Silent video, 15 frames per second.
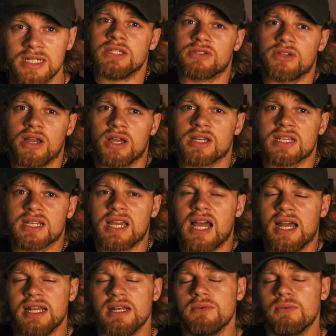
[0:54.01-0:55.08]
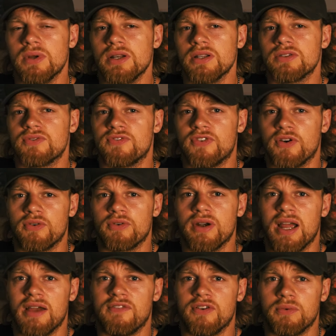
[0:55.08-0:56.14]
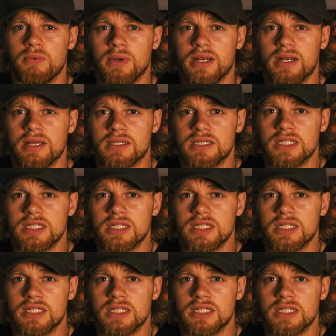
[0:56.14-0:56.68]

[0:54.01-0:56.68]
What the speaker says: So I kind of wanted to photograph her with it.